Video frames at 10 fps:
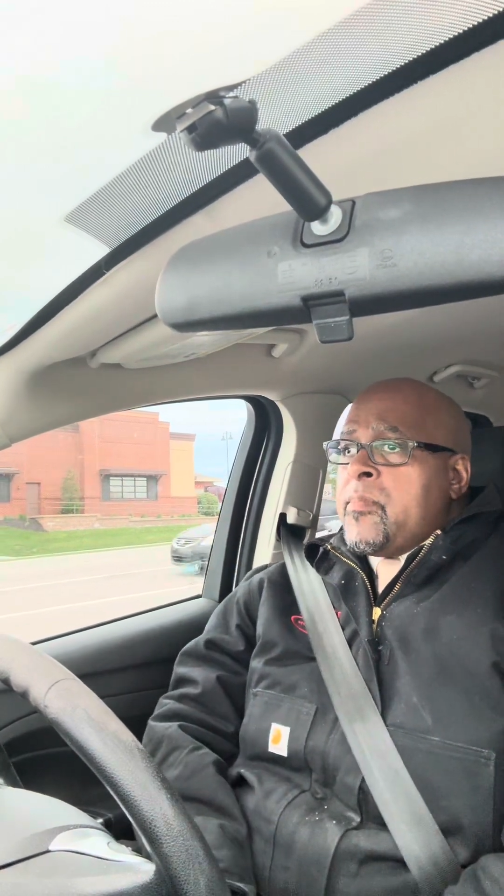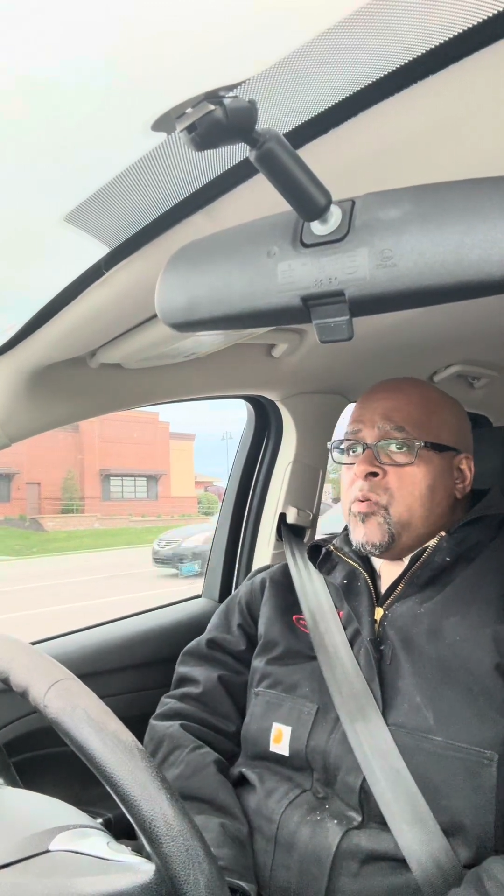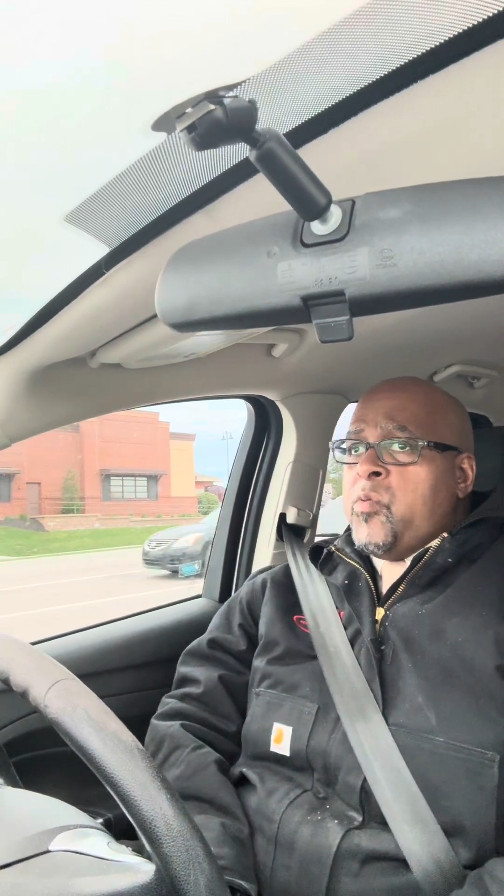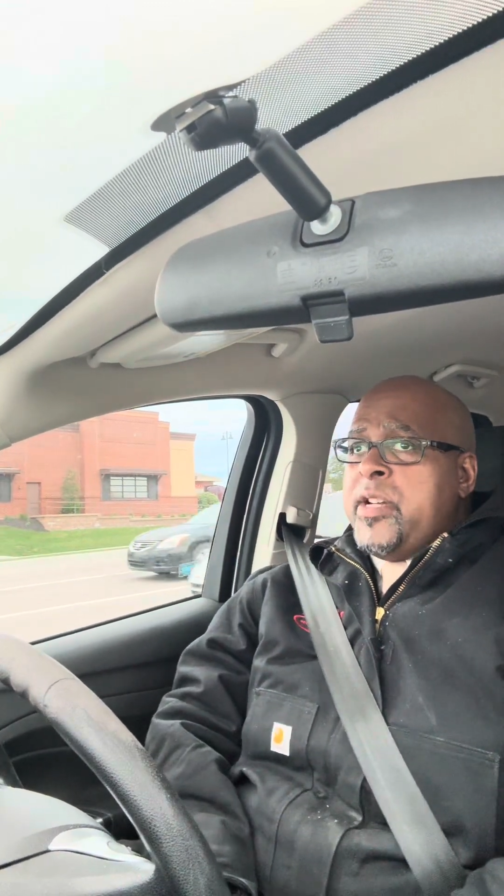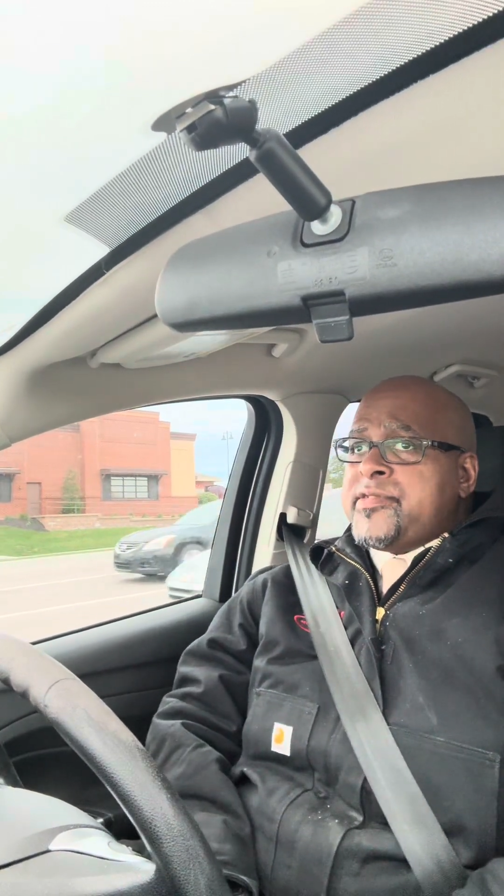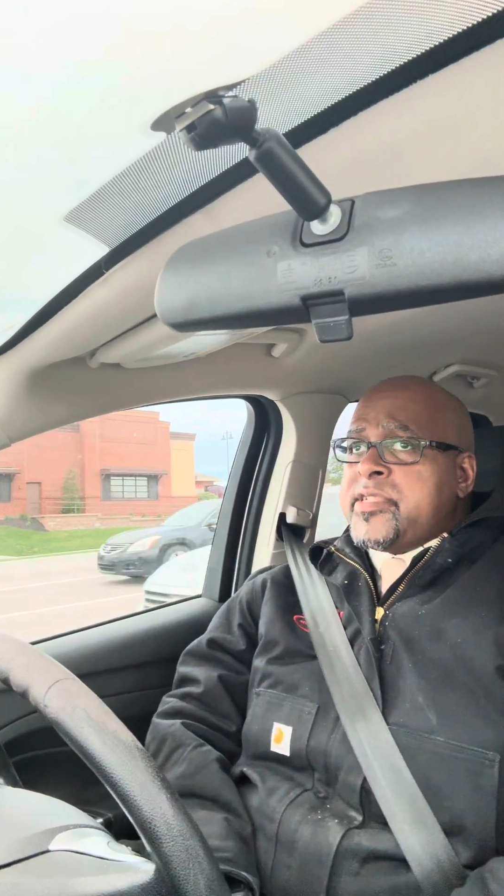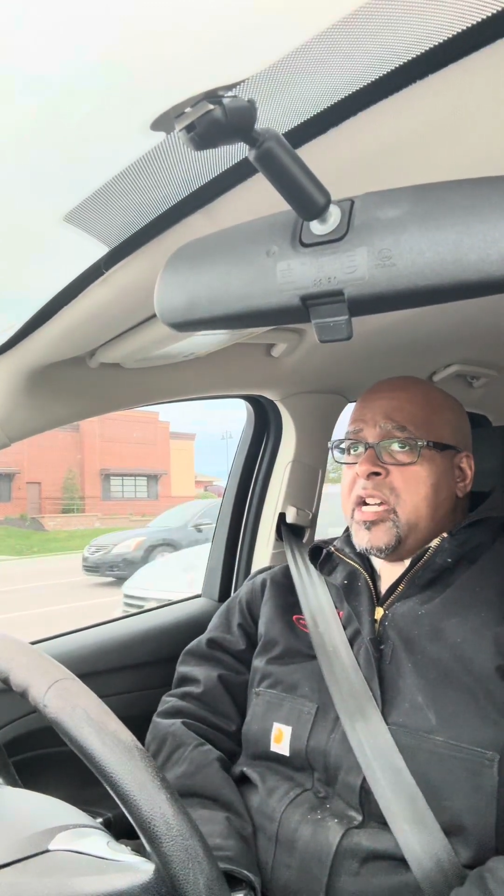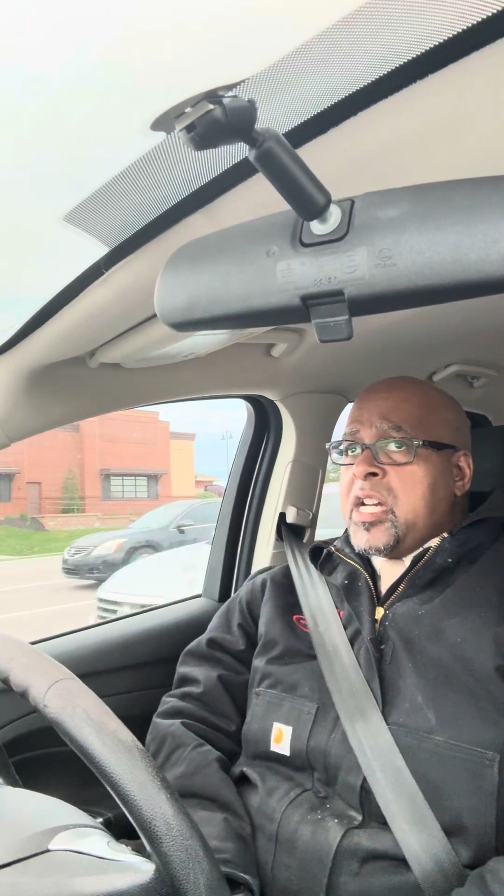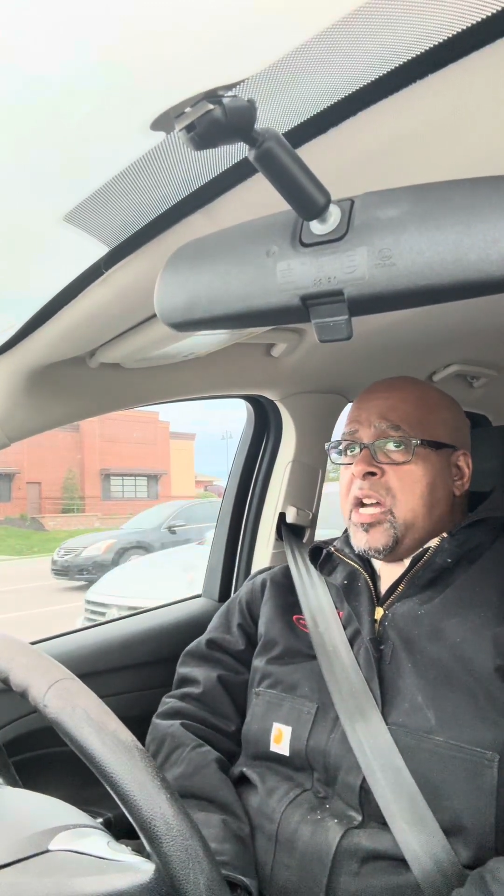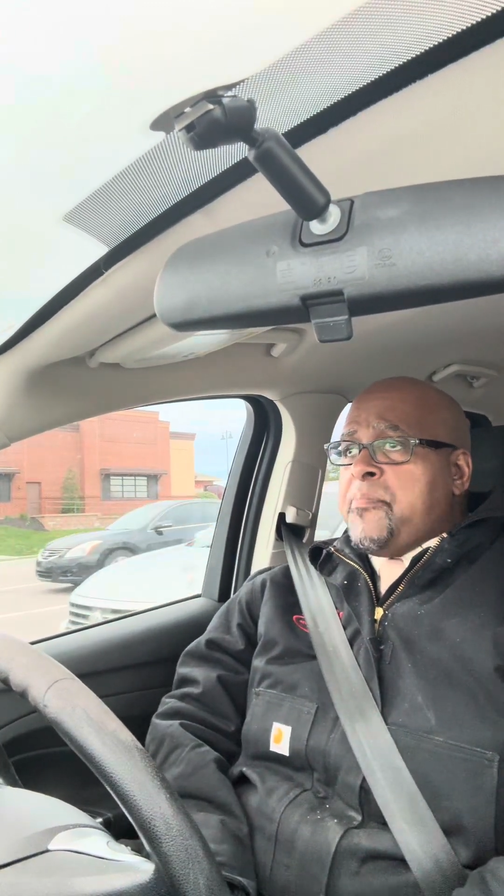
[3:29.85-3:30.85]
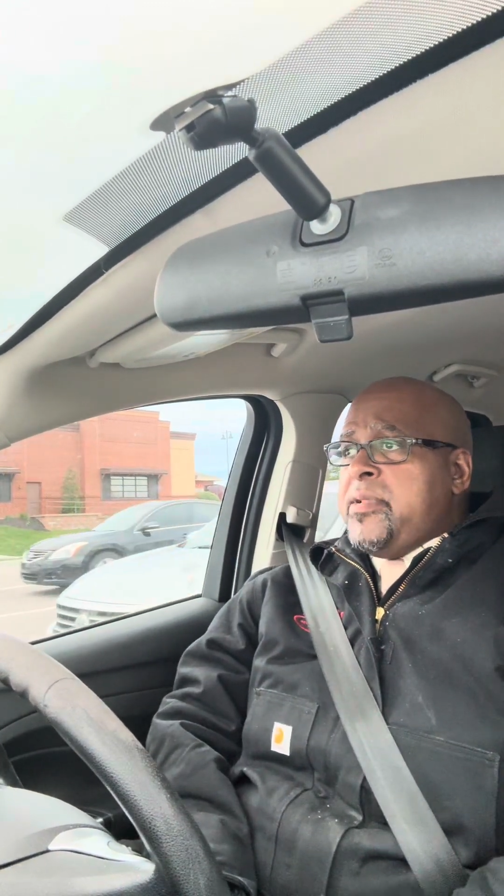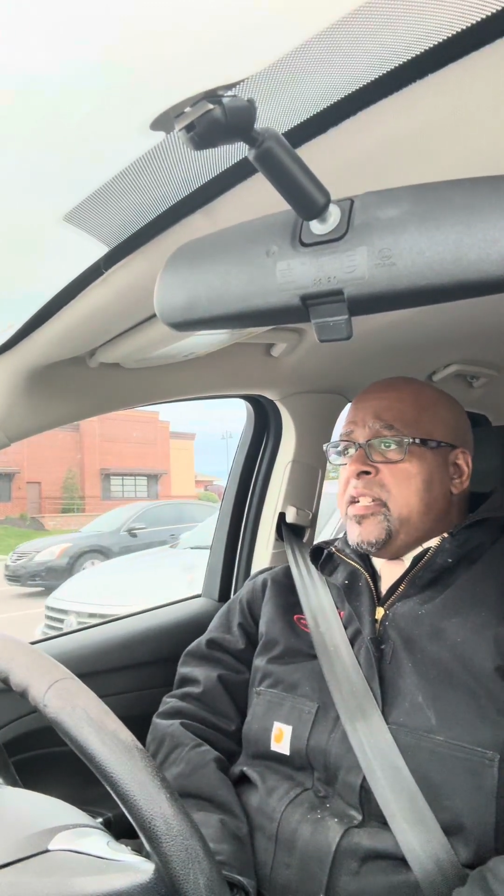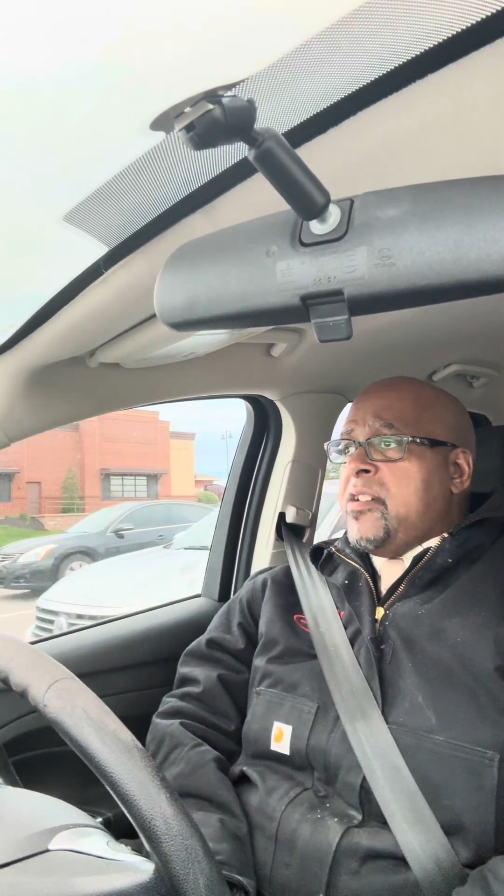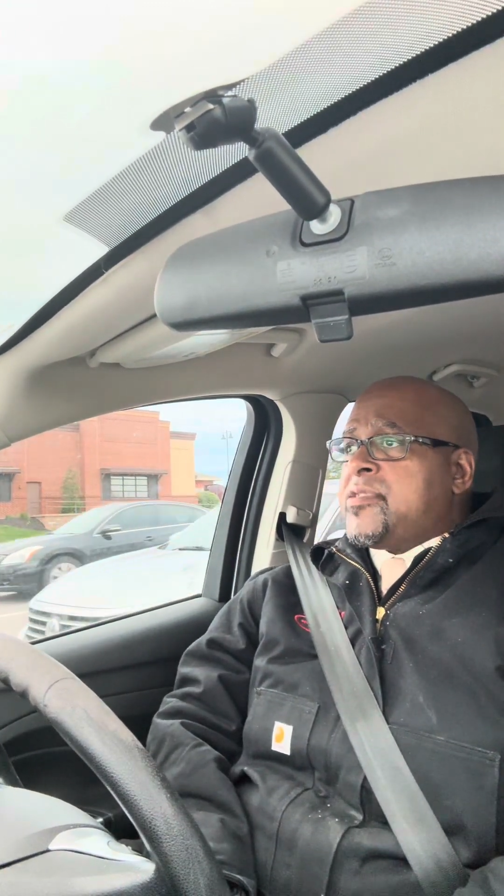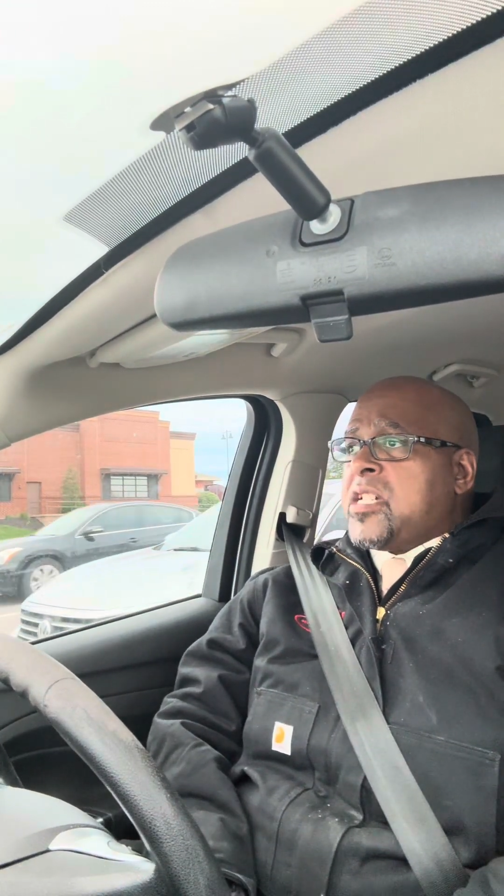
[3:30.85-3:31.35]
which a couple
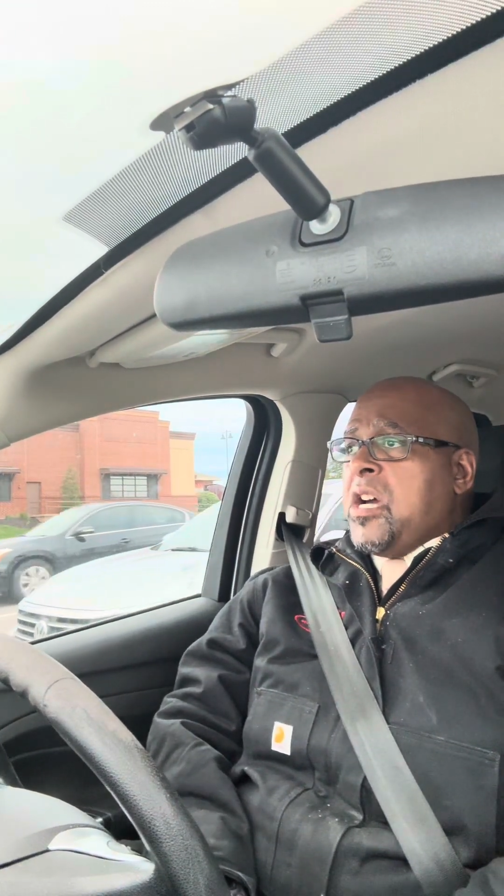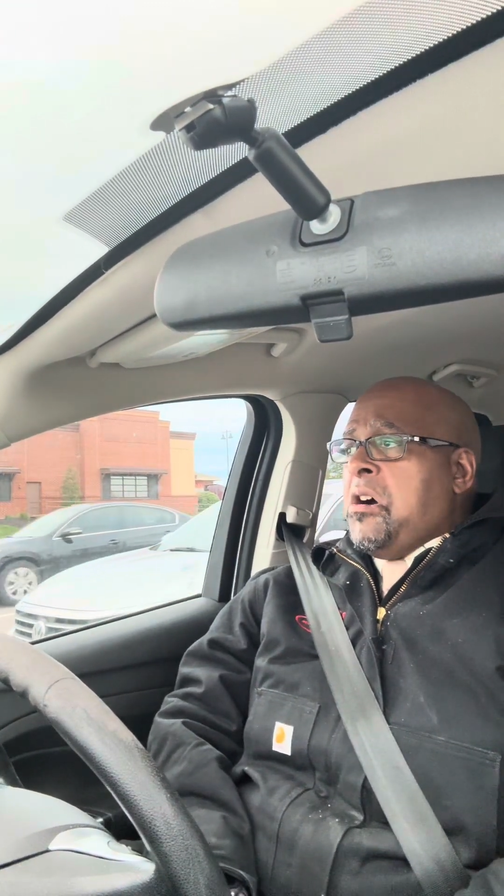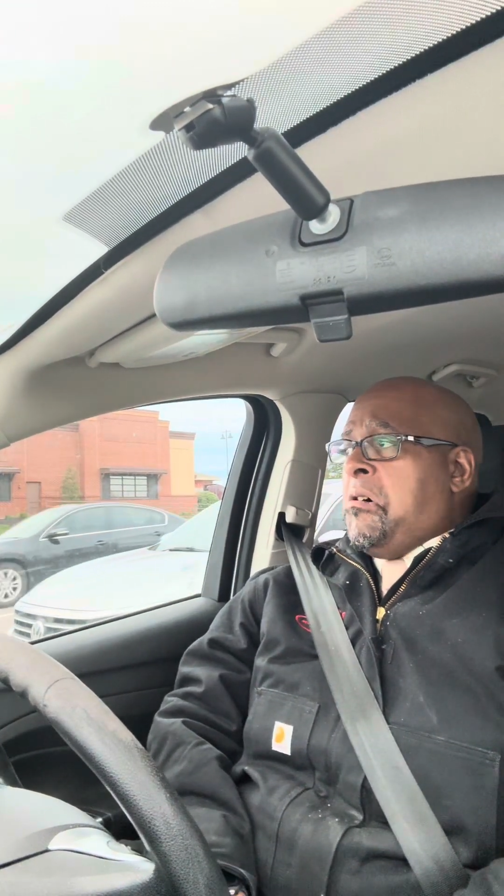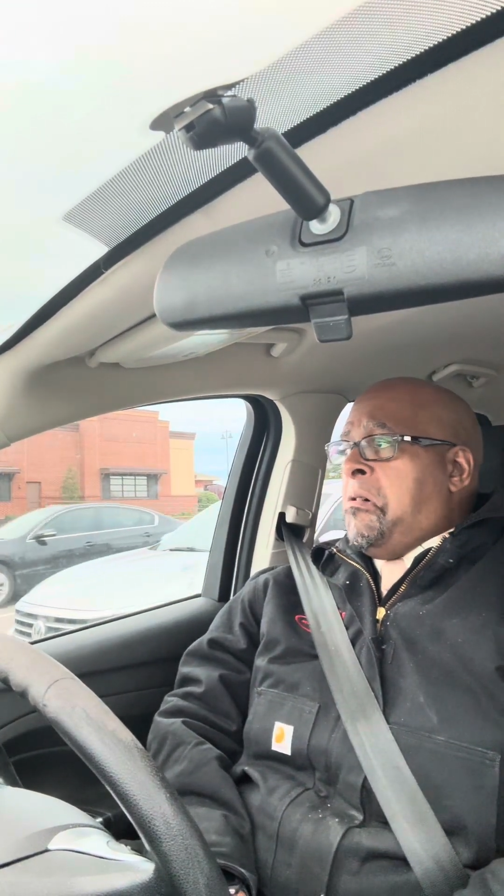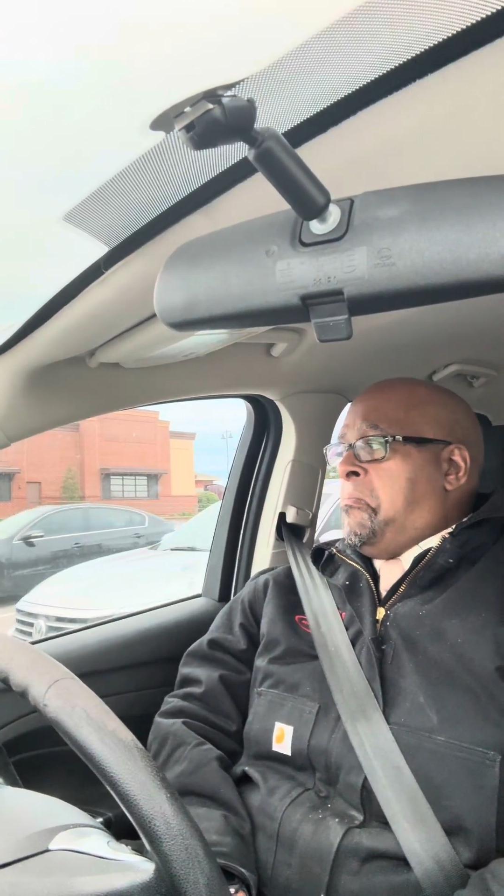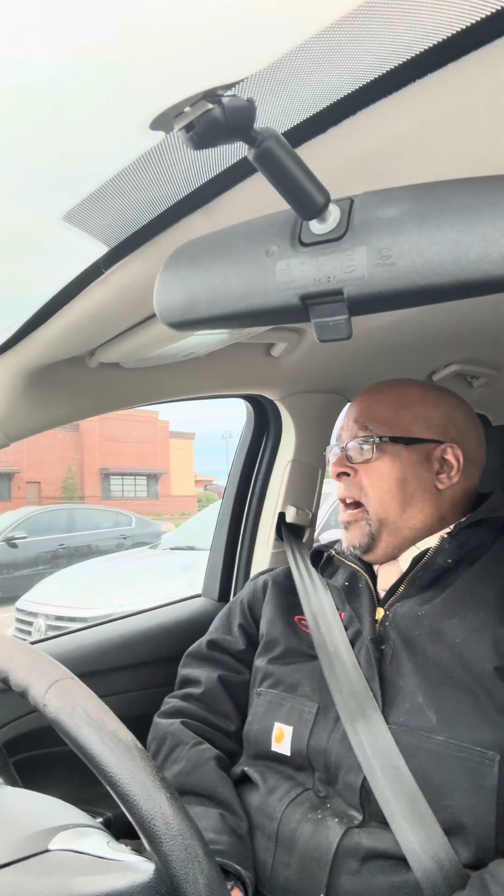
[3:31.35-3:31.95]
years ago